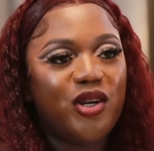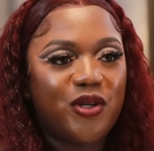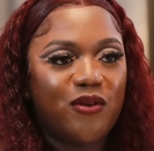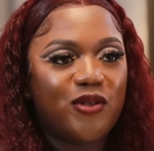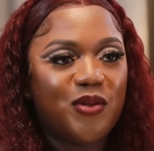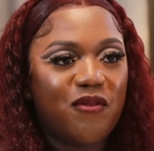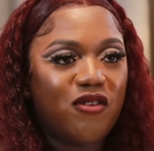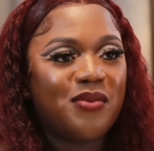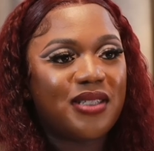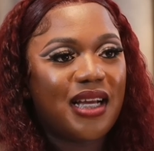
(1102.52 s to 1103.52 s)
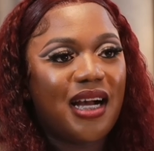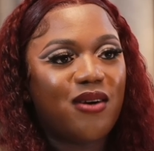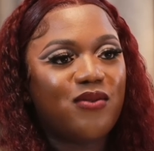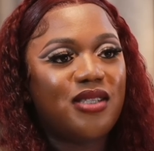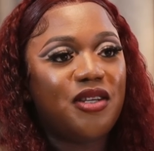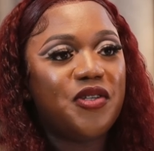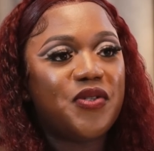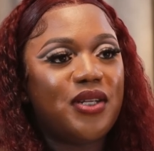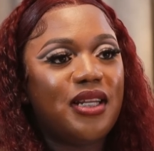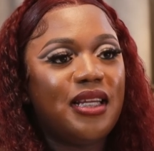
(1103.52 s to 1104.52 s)
we're going to perform as a house, they
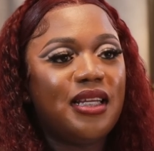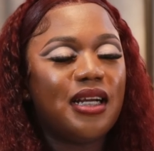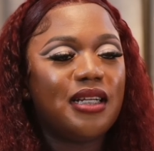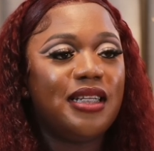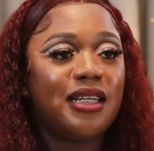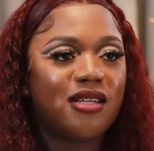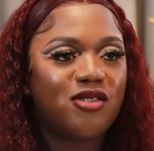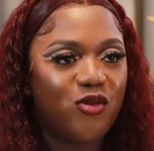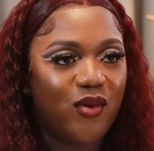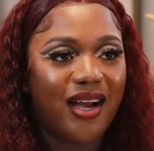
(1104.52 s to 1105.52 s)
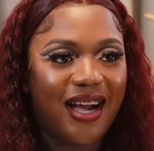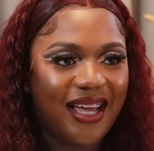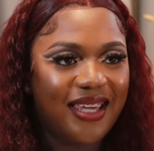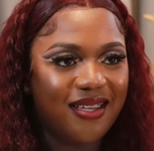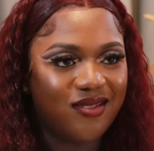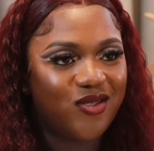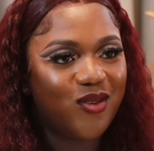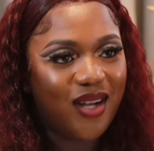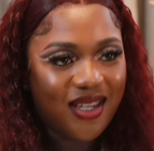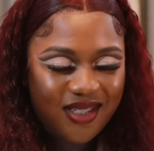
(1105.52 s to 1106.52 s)
usually need us to wear high heels.
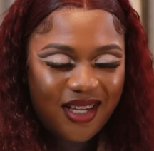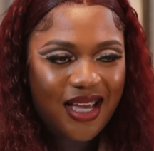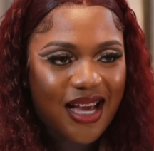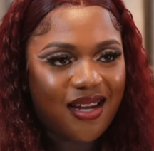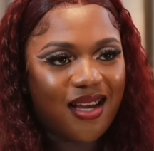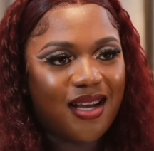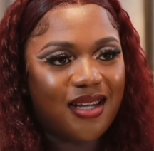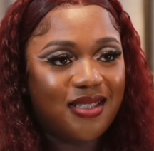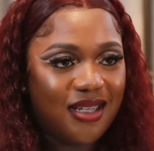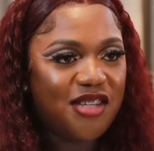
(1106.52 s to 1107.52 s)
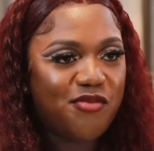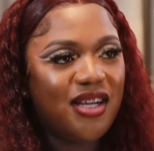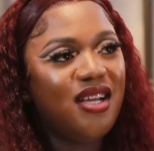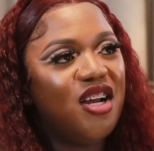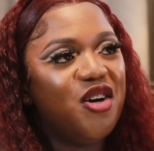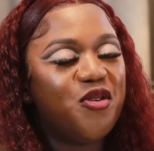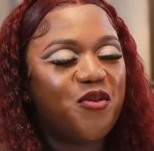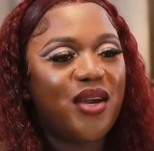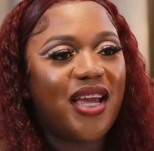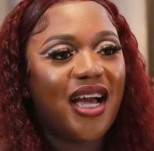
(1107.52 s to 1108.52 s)
So last year I had a dilemma
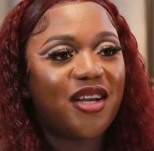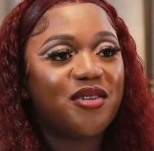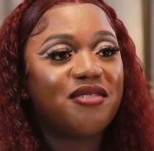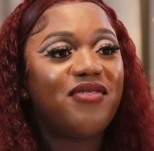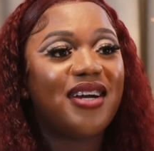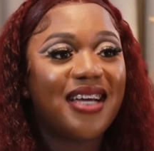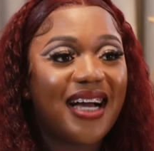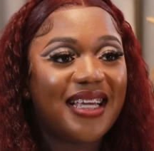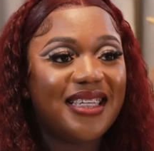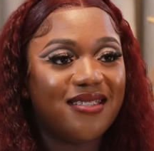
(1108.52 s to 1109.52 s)
where I couldn't find high